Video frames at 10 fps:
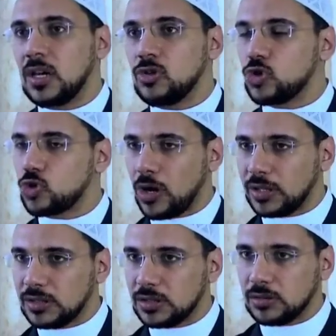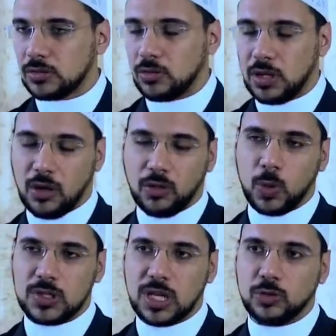instruct, in other
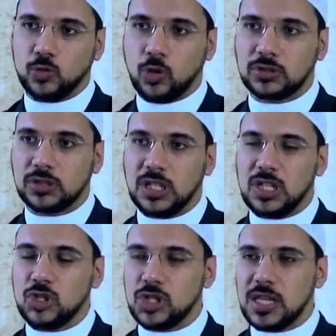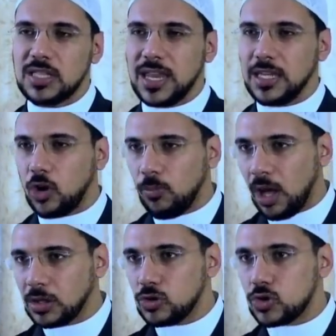words, I do not initiate any
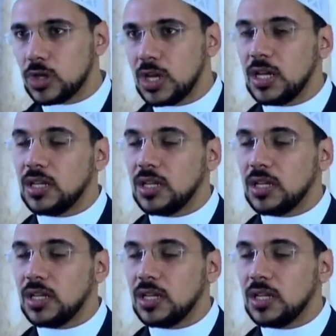commands,